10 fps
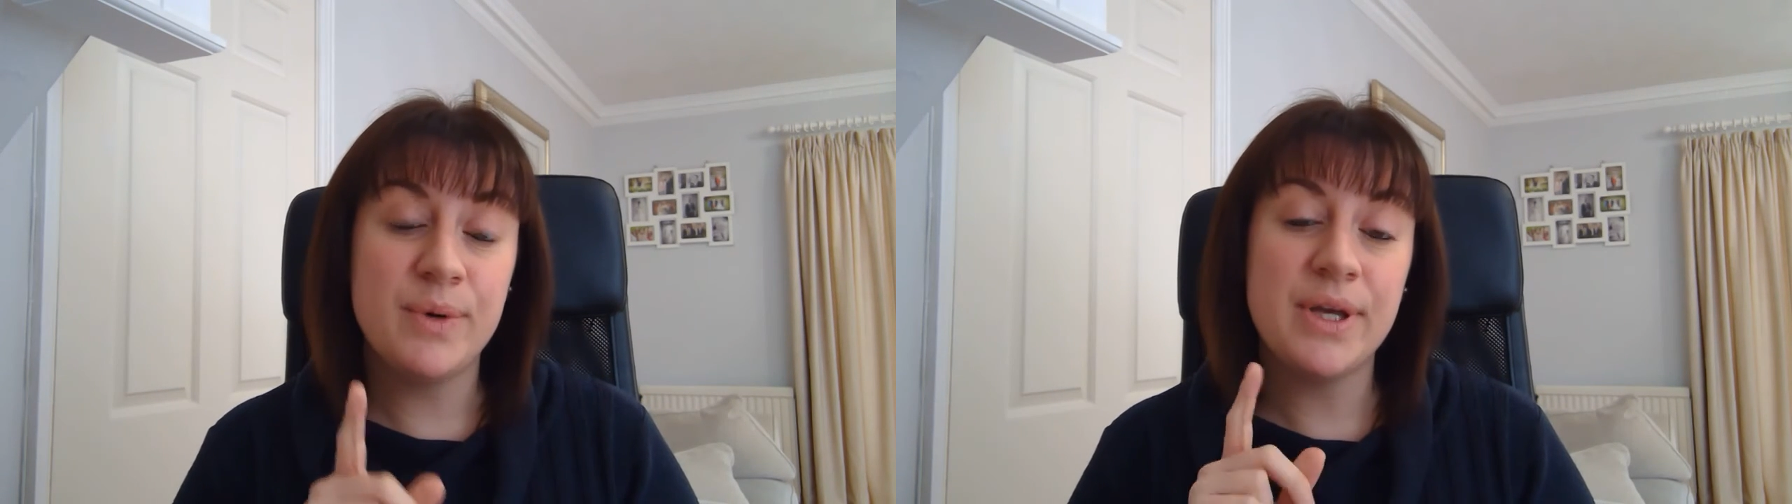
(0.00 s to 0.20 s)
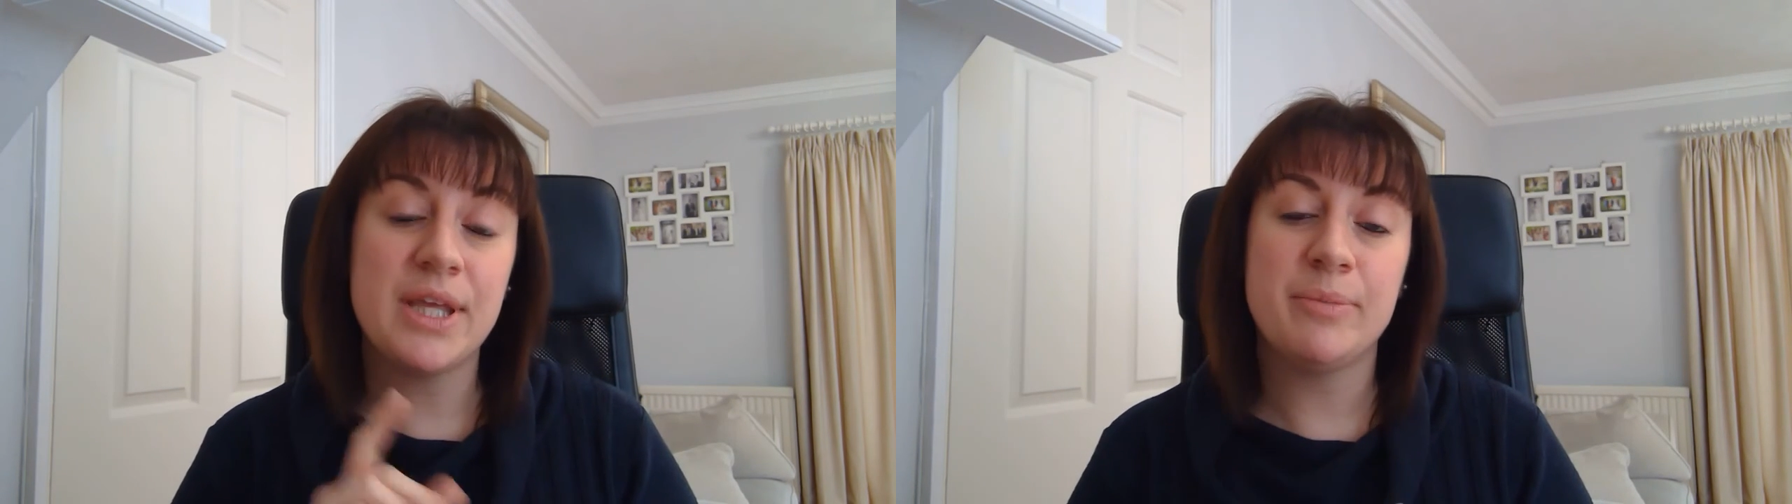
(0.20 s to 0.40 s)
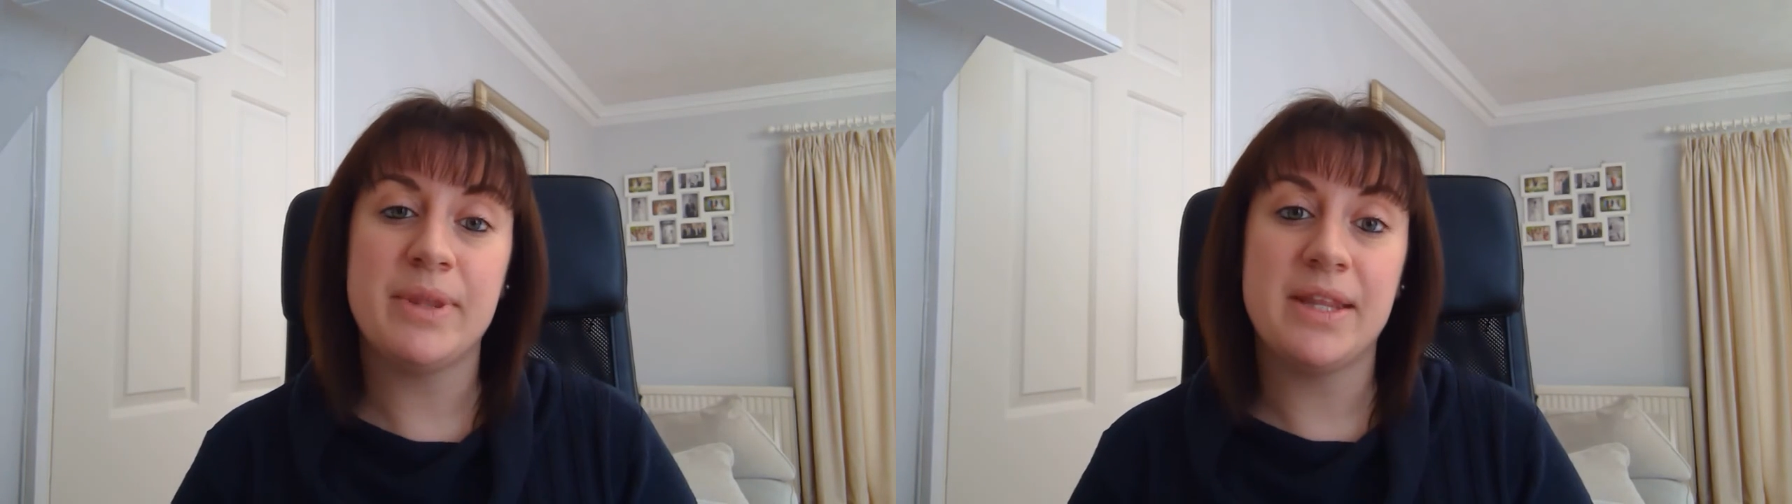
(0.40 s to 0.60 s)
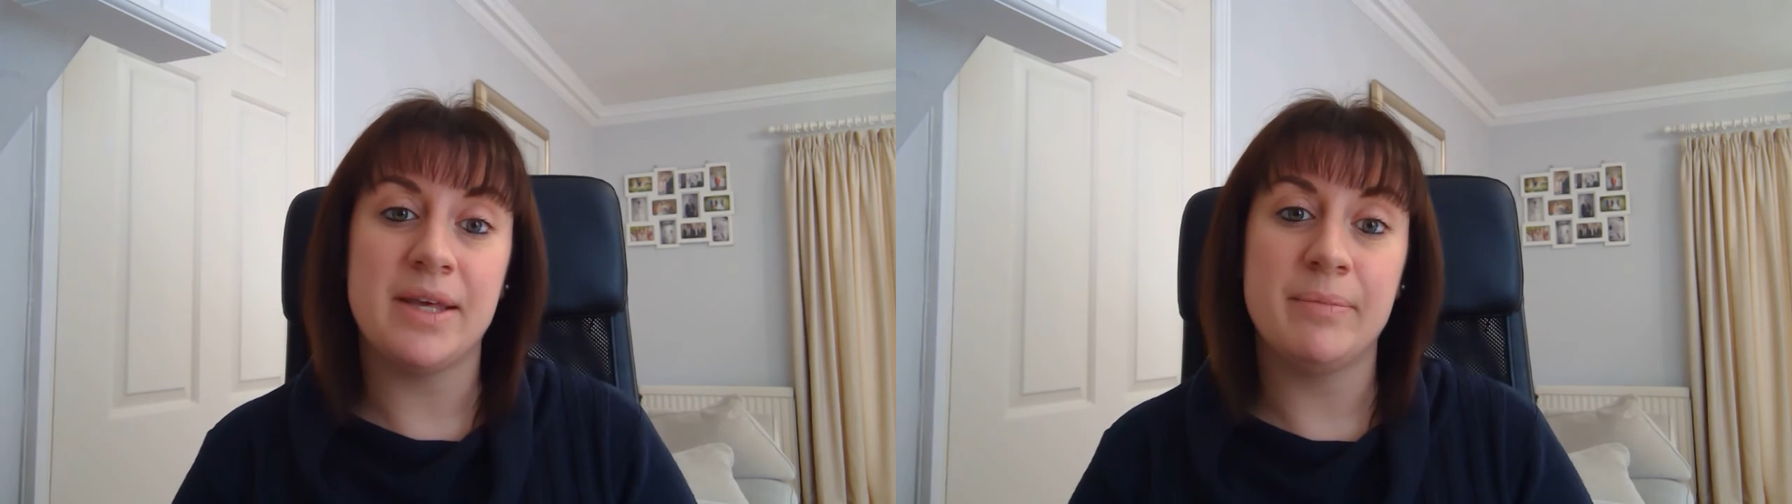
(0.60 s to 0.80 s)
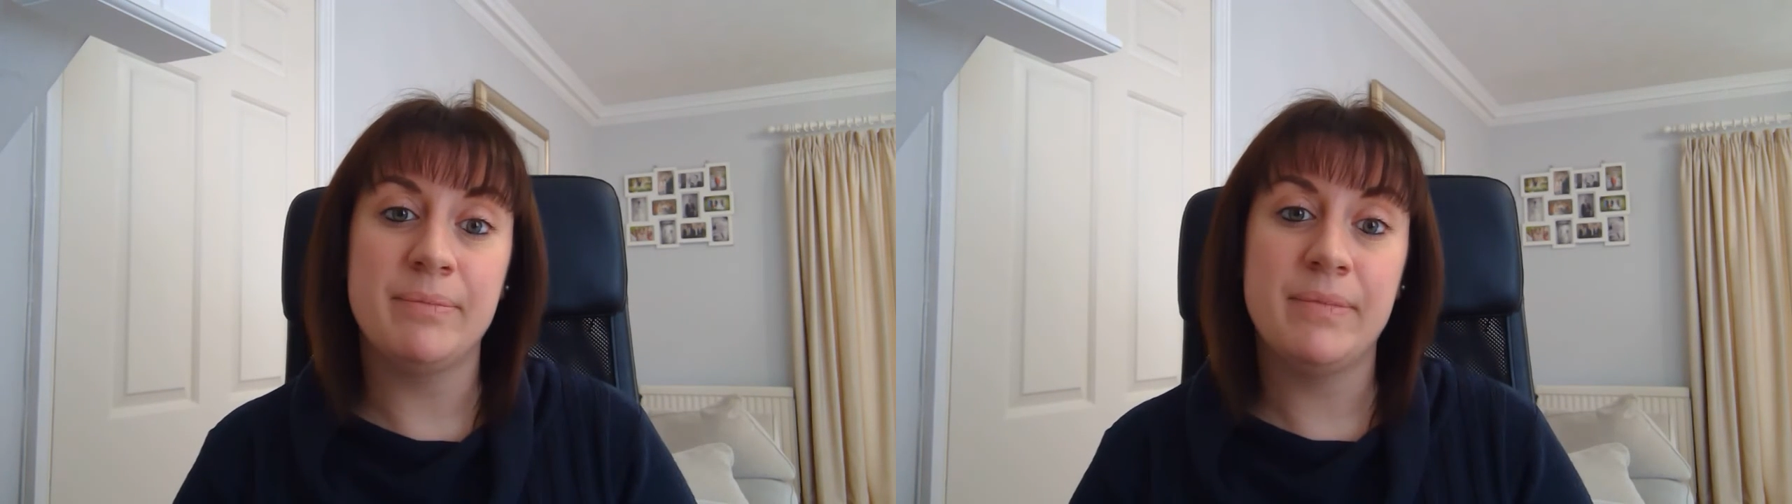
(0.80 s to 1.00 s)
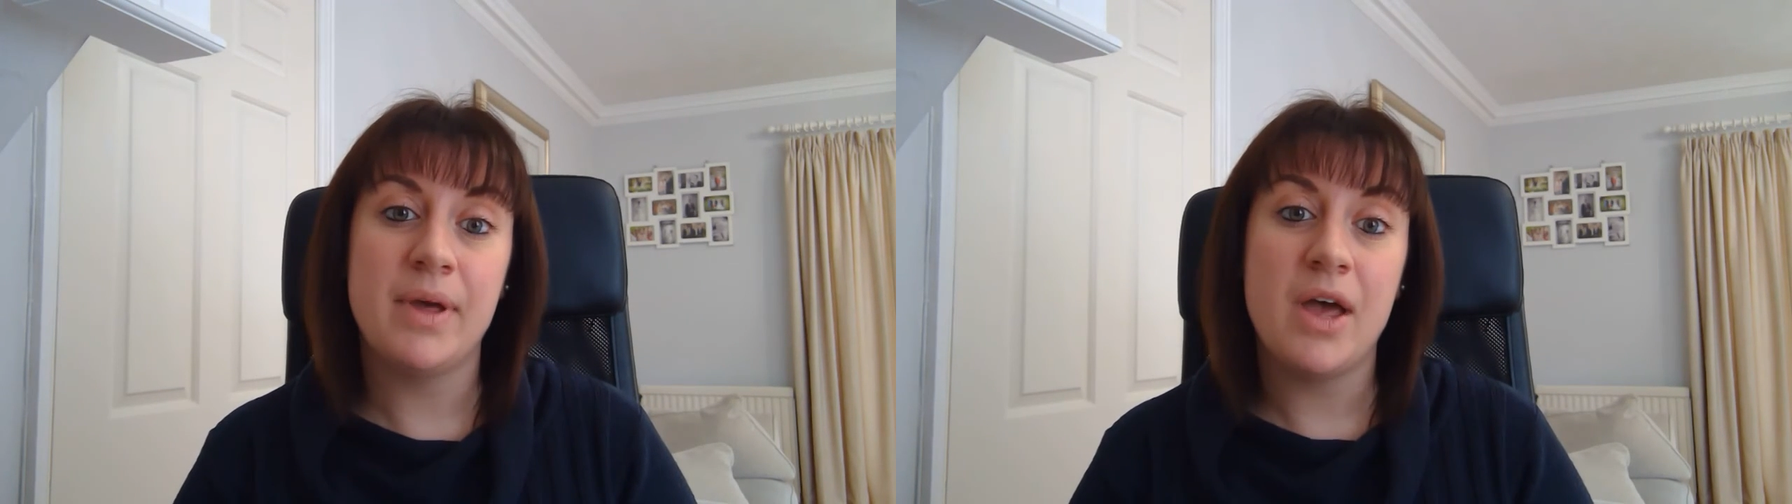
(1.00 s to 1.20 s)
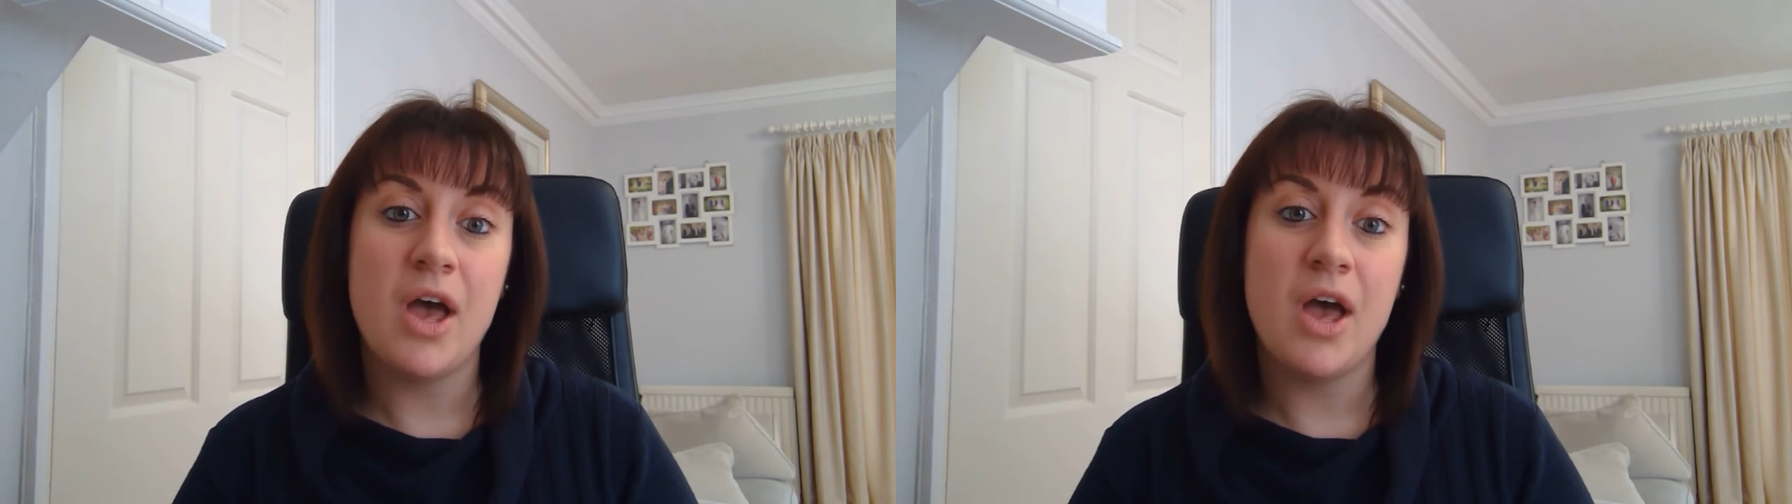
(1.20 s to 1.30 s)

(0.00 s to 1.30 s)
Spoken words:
working with him,